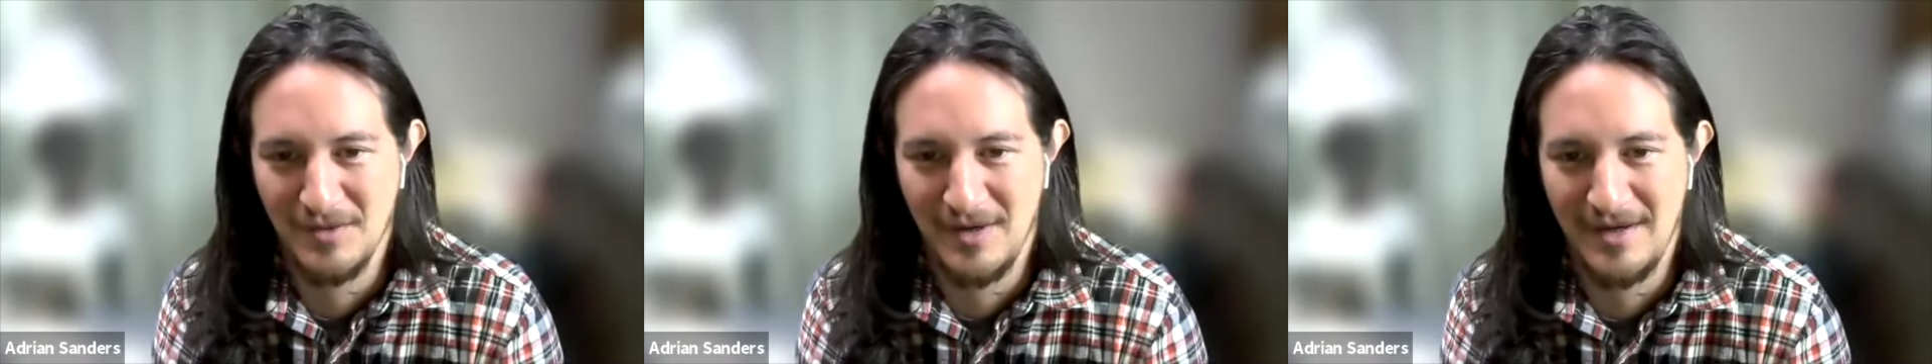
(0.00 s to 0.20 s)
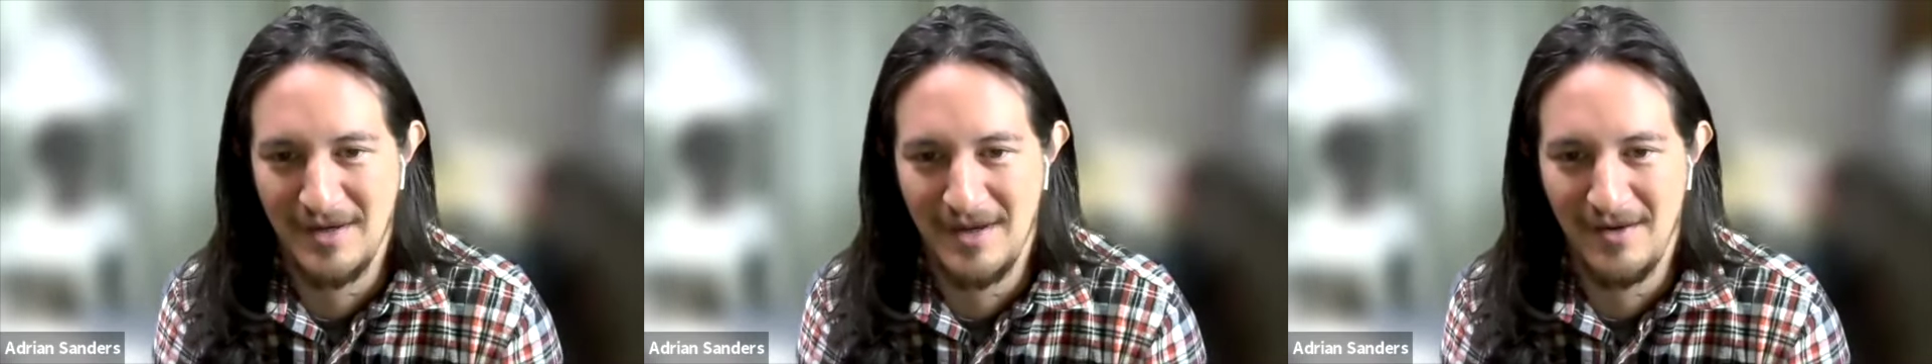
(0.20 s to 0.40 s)

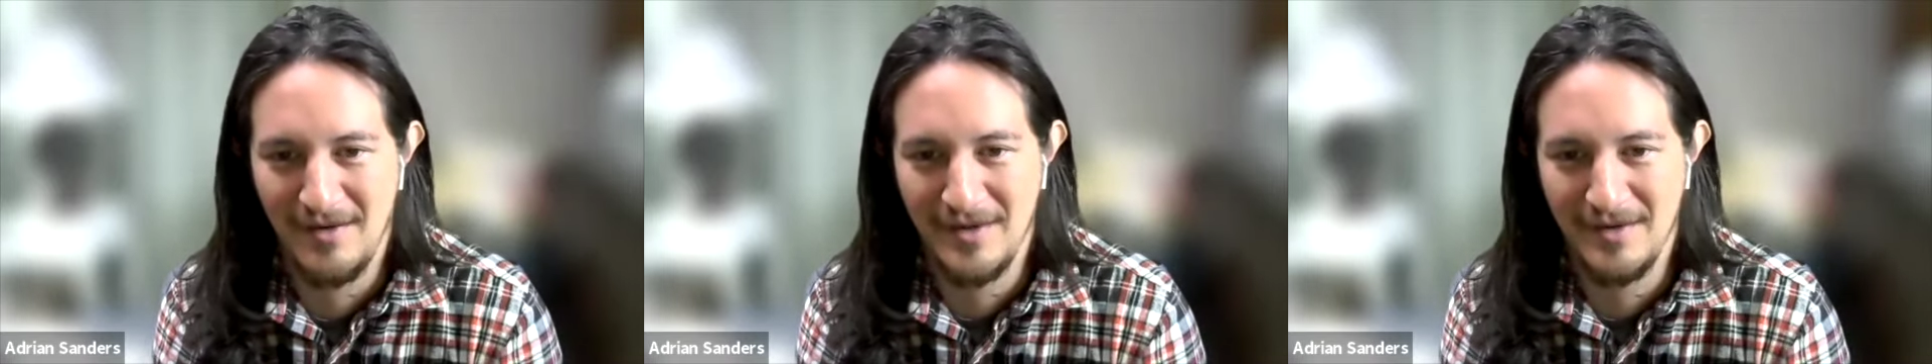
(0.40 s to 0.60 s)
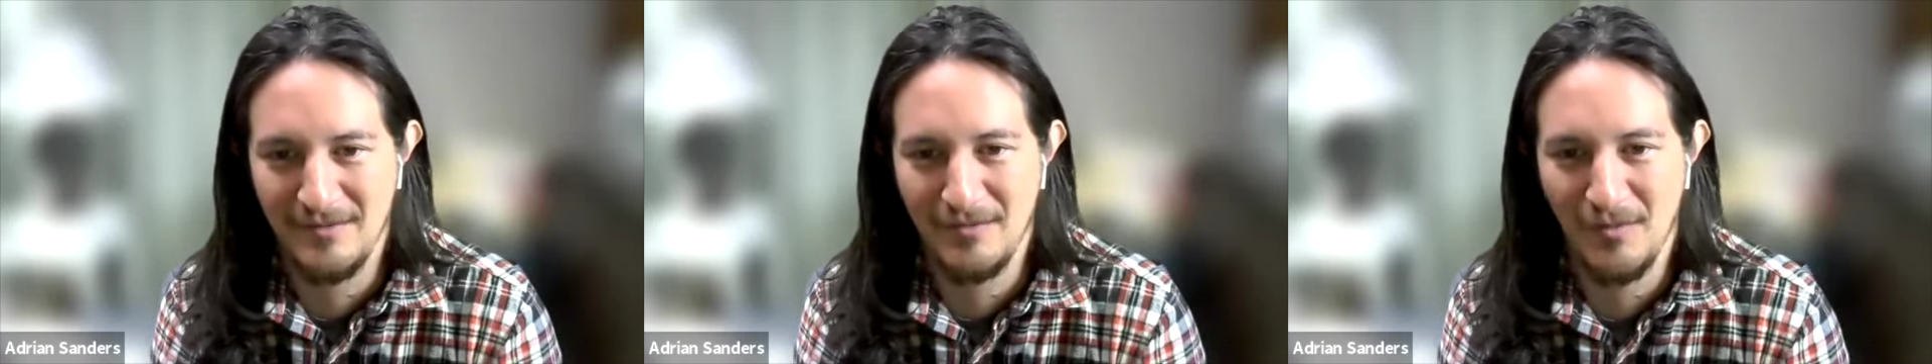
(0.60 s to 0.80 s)
right
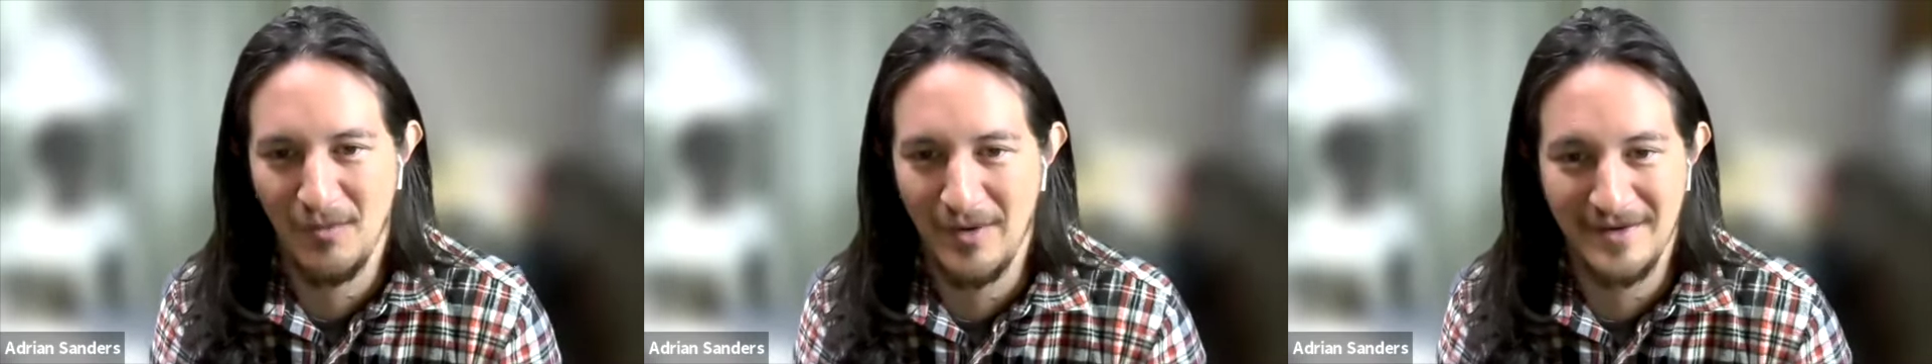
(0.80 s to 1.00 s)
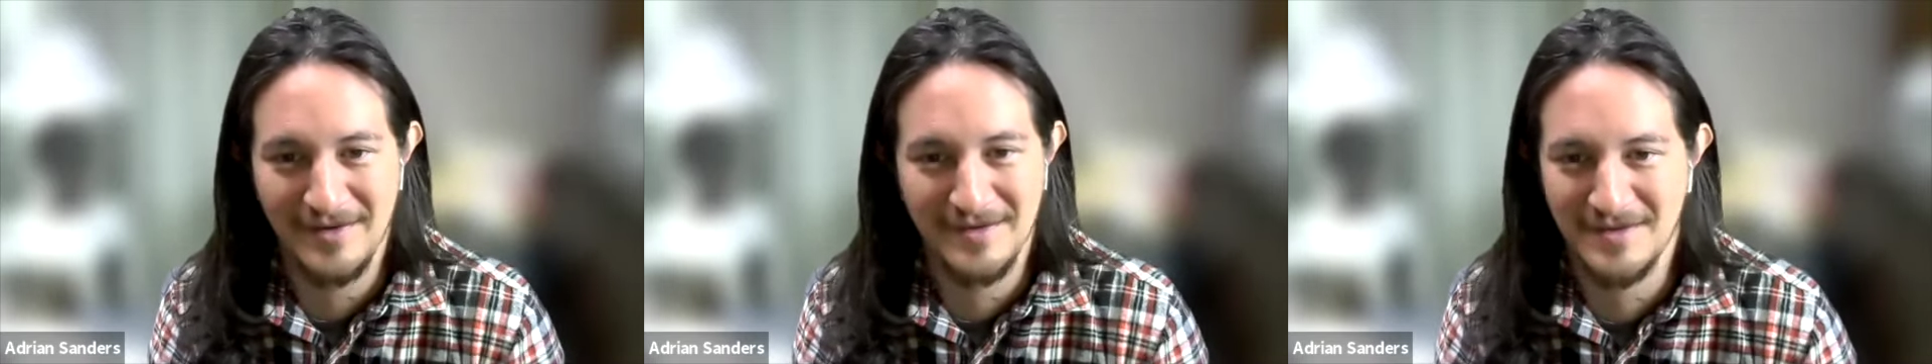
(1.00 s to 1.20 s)
now in
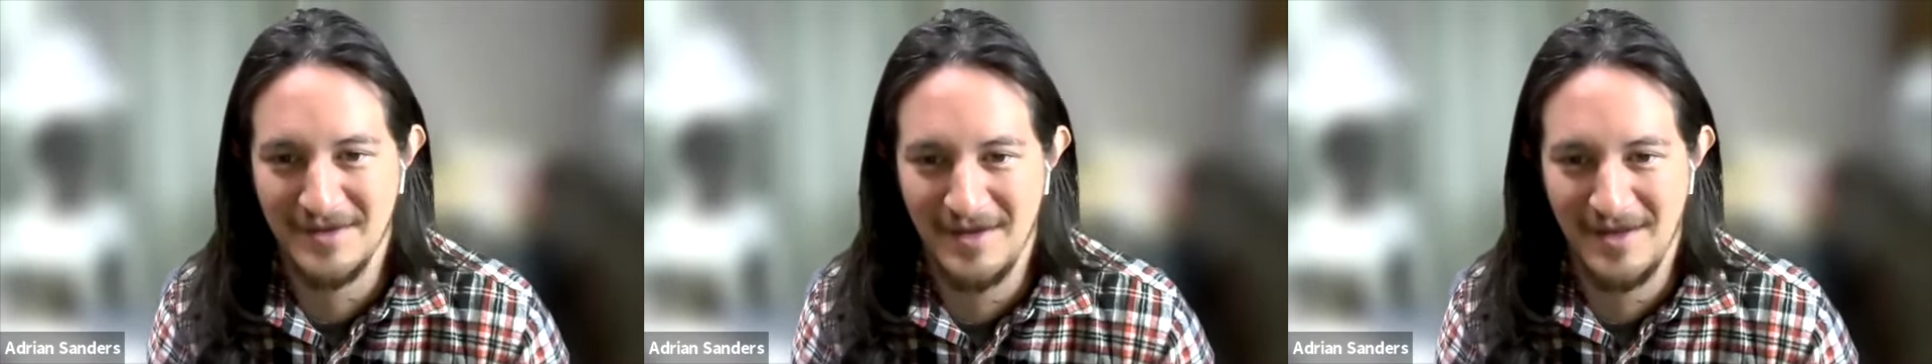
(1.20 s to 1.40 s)
what is